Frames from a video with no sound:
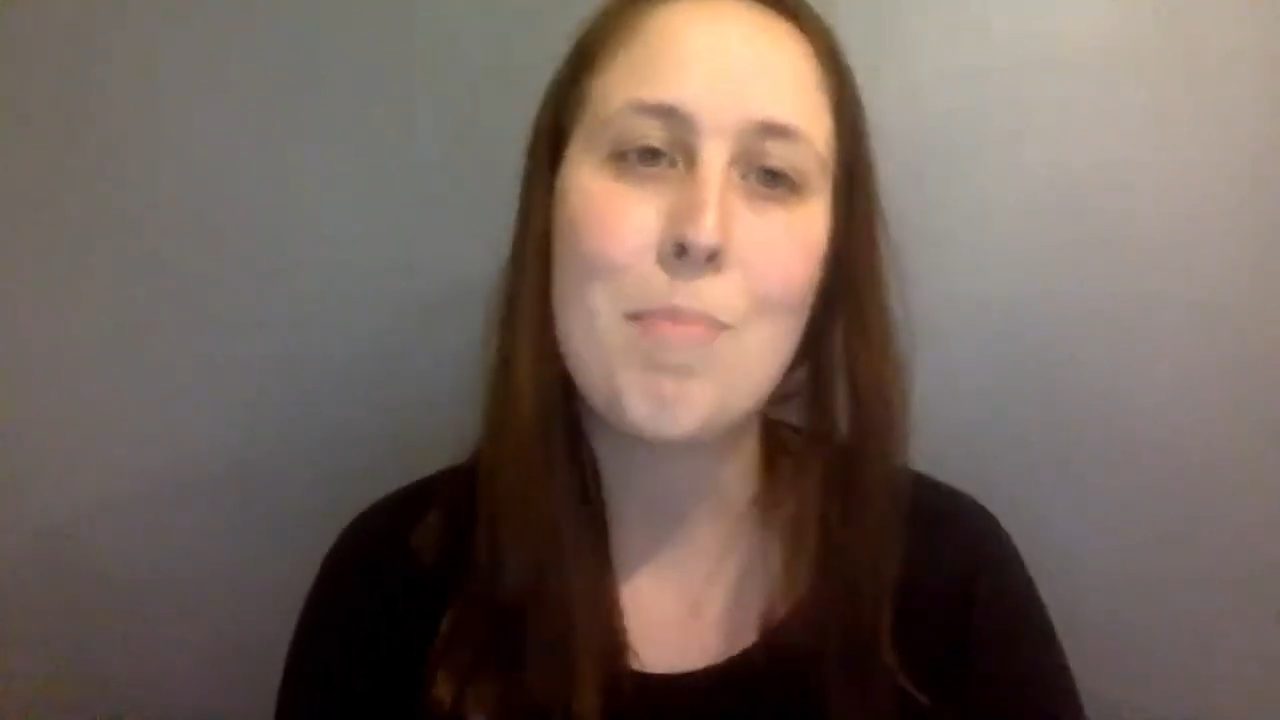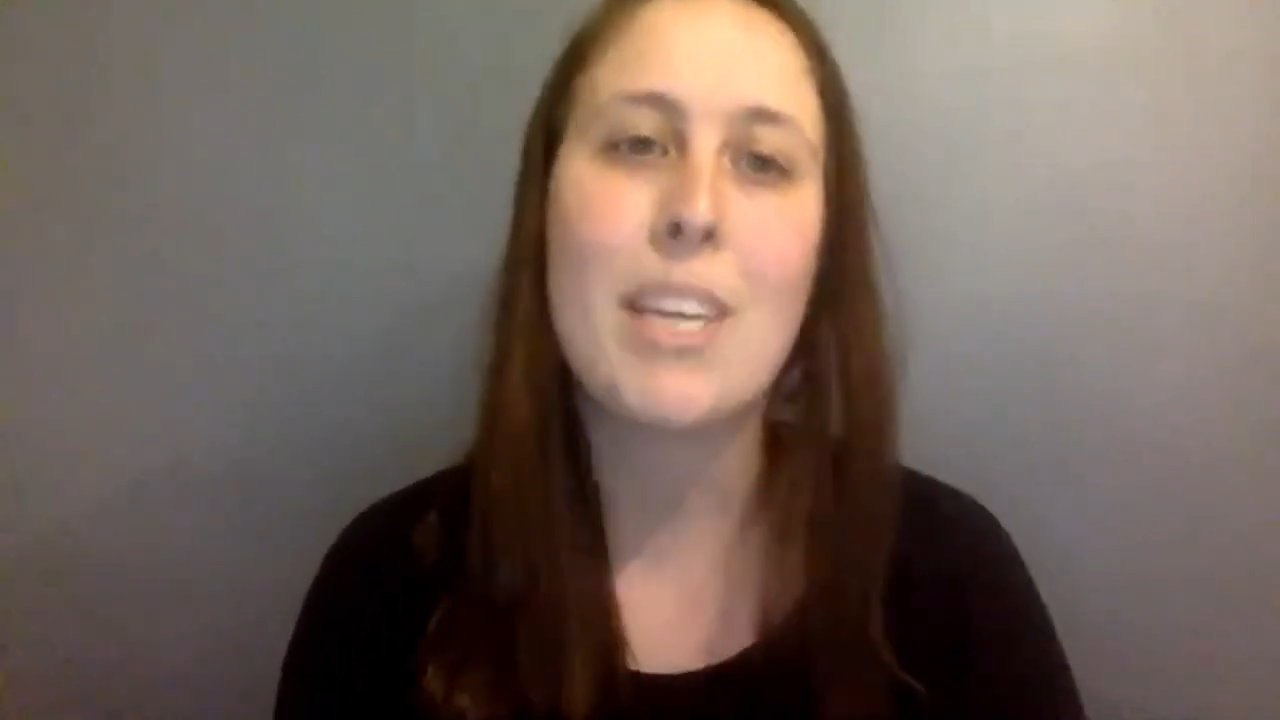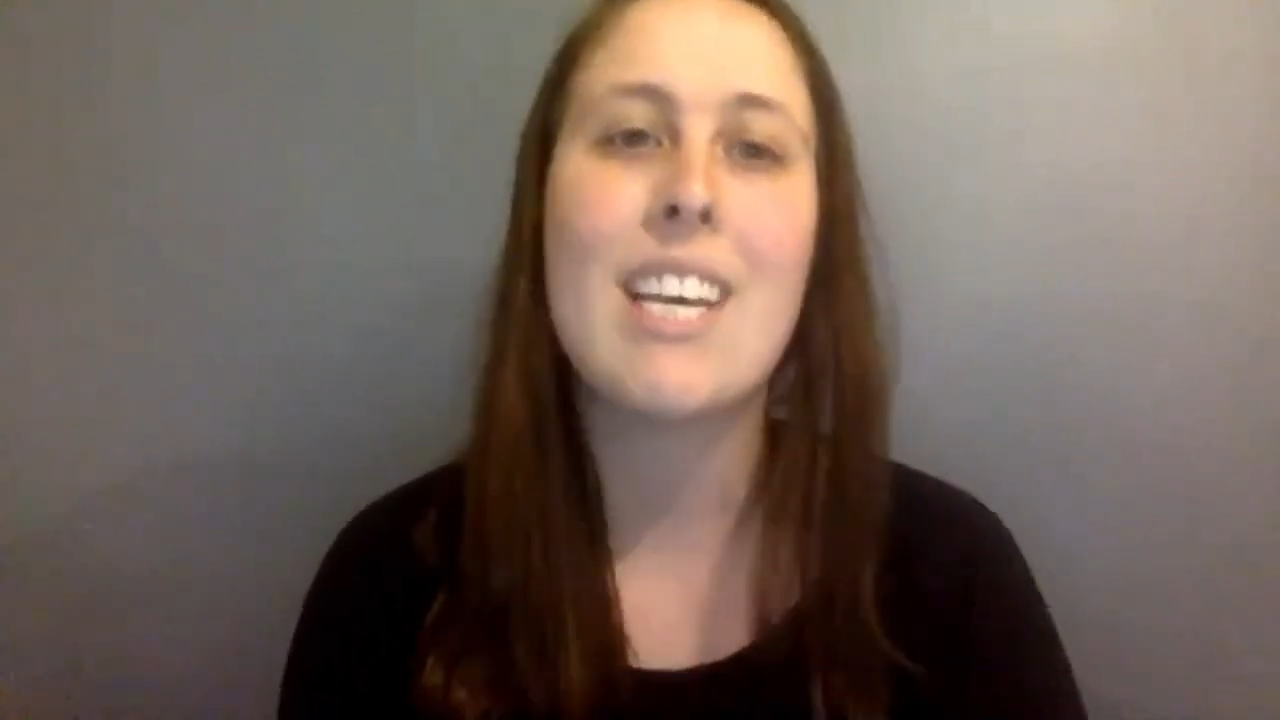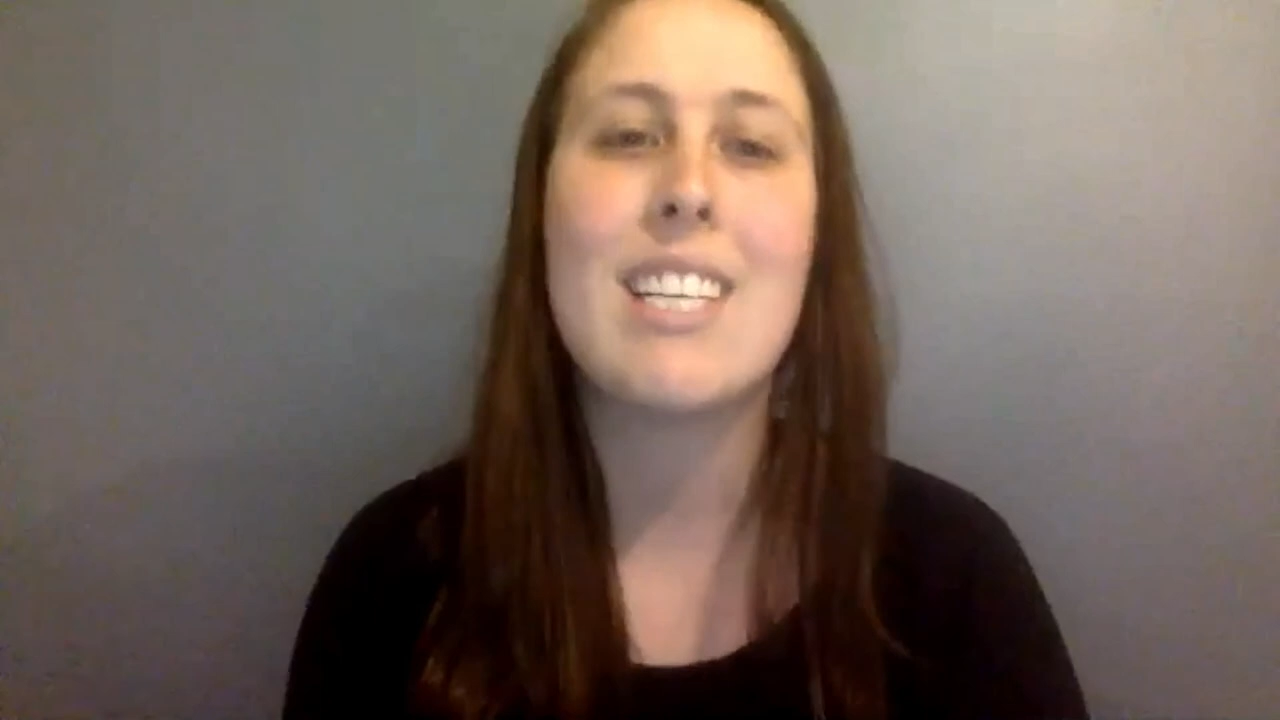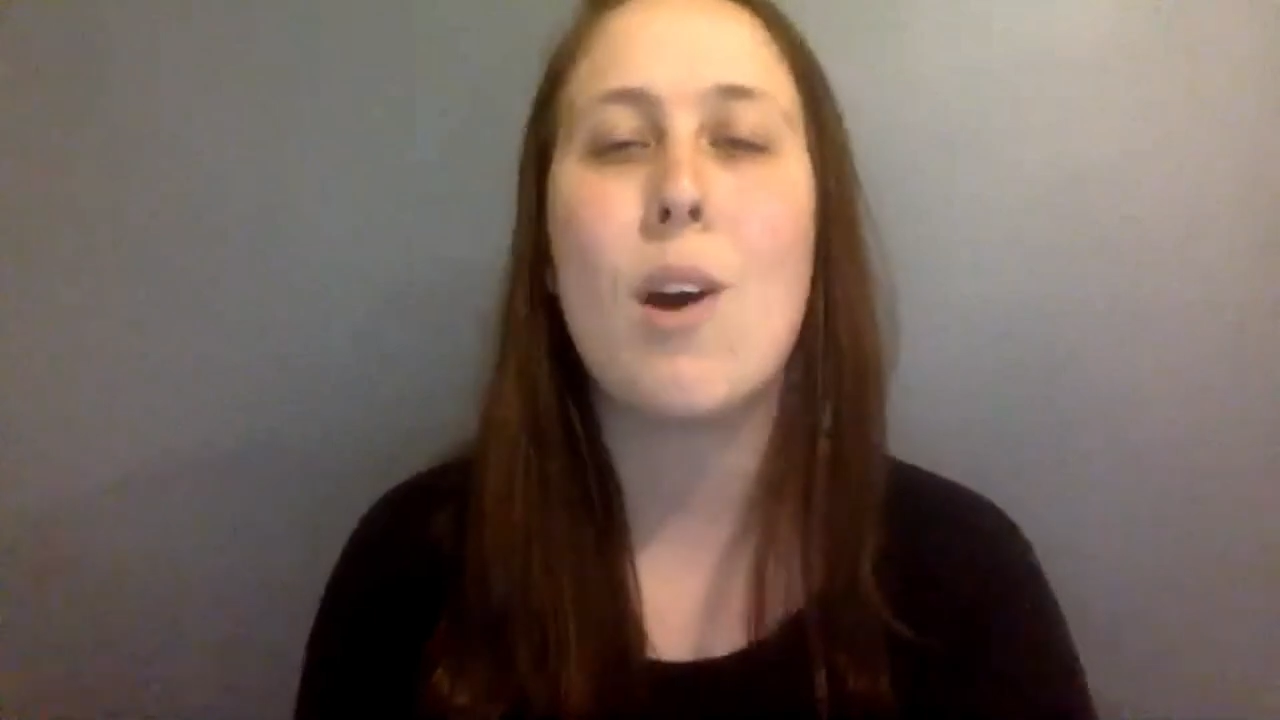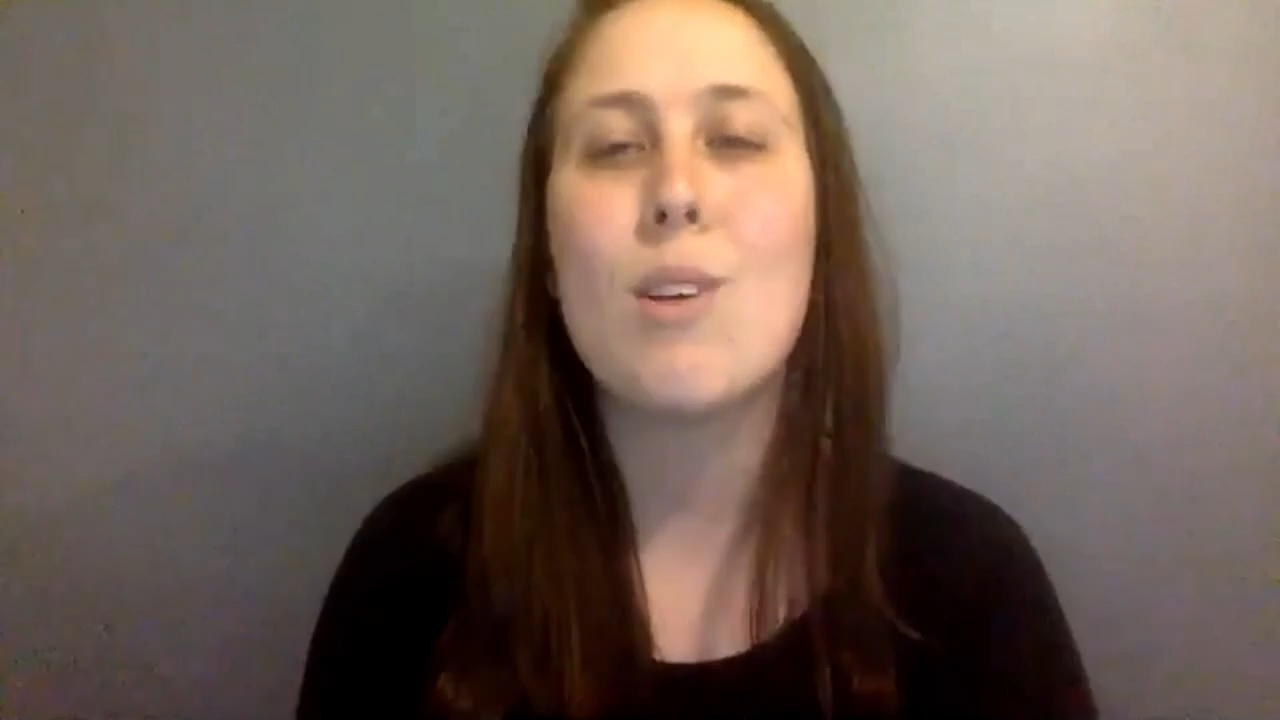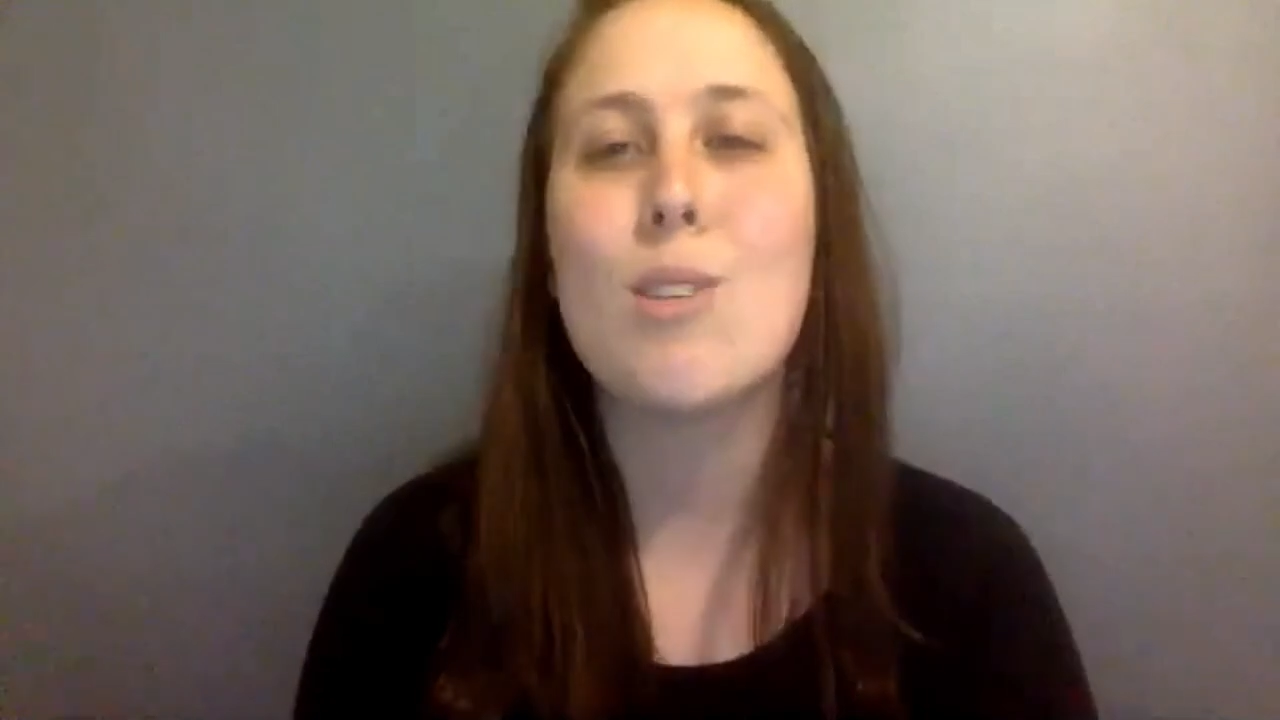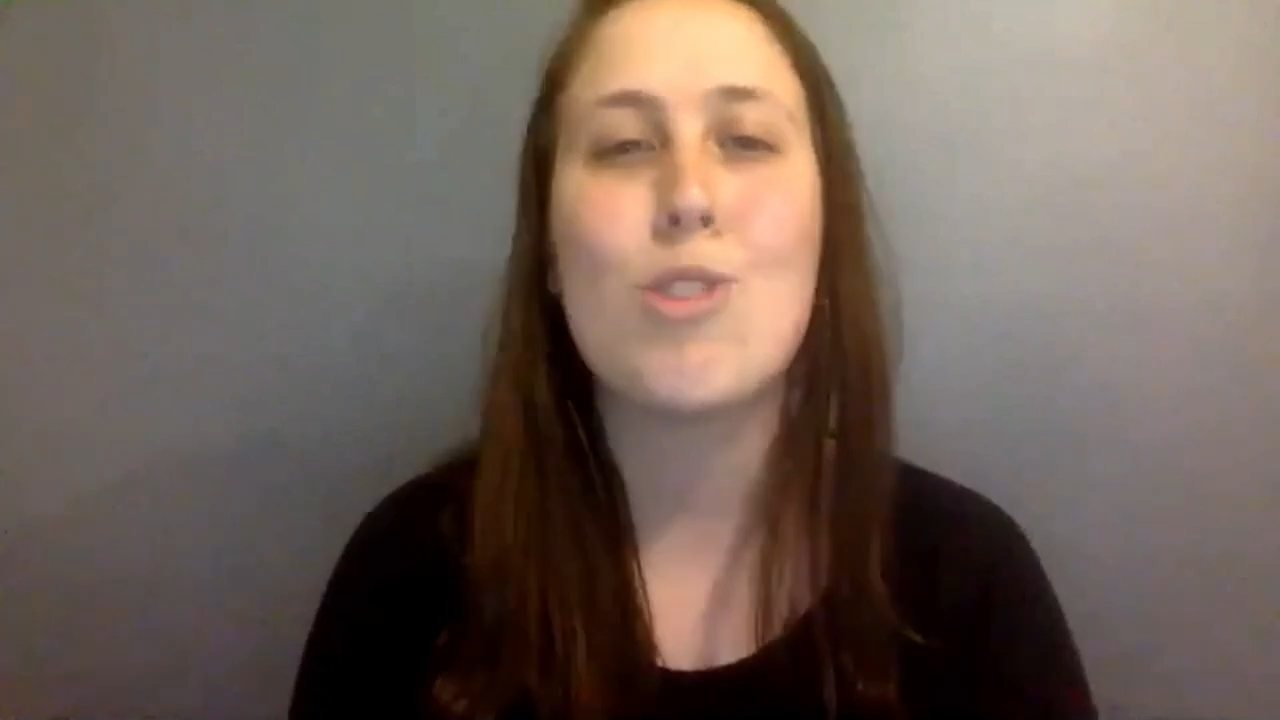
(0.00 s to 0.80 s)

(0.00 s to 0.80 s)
because I also